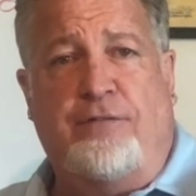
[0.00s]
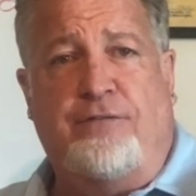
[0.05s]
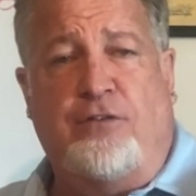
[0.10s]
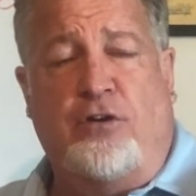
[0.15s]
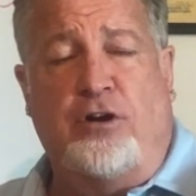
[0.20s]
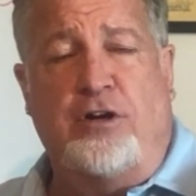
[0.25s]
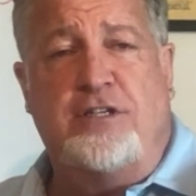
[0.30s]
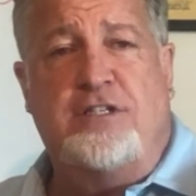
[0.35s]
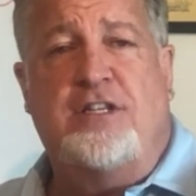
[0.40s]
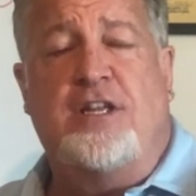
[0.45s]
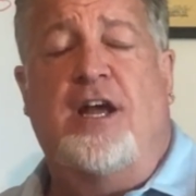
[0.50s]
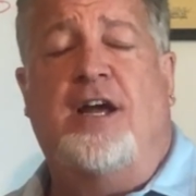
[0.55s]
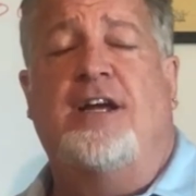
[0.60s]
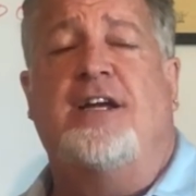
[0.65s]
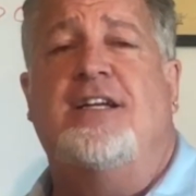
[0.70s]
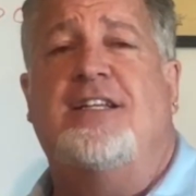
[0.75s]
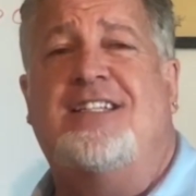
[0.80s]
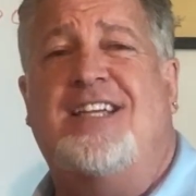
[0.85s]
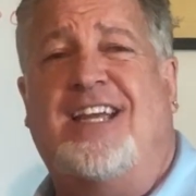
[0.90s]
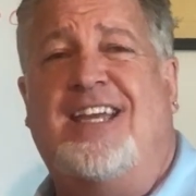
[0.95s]
first
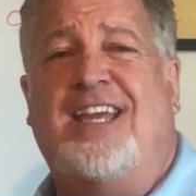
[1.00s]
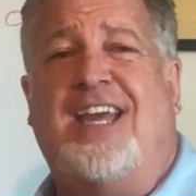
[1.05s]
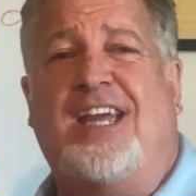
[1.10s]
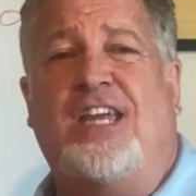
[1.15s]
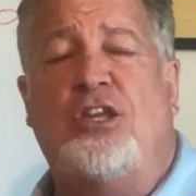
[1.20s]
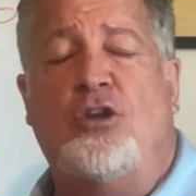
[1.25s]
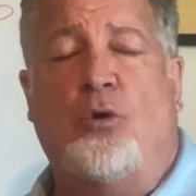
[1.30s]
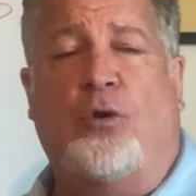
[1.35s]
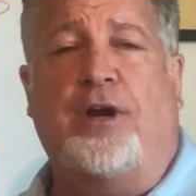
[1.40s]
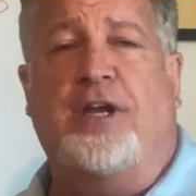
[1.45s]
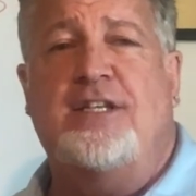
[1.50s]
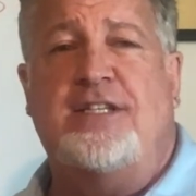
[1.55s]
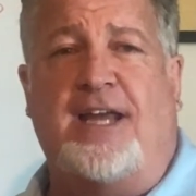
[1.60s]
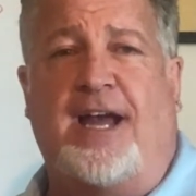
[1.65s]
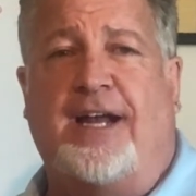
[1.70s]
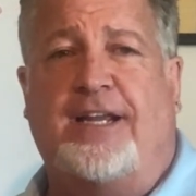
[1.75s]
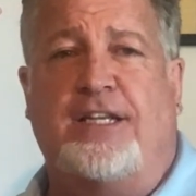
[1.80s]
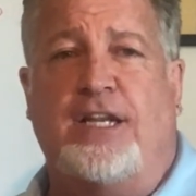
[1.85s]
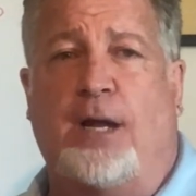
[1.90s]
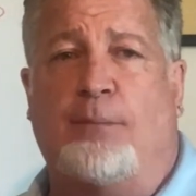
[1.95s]
to get your
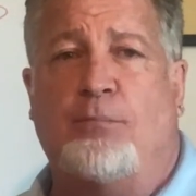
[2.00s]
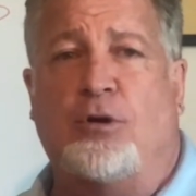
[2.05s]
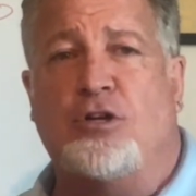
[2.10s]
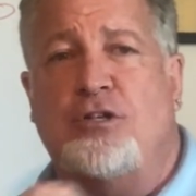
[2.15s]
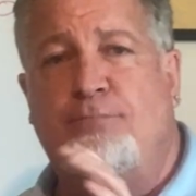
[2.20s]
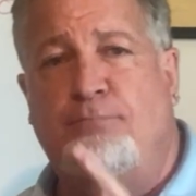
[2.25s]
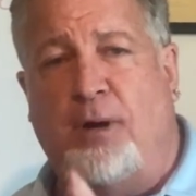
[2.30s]
exact numbers.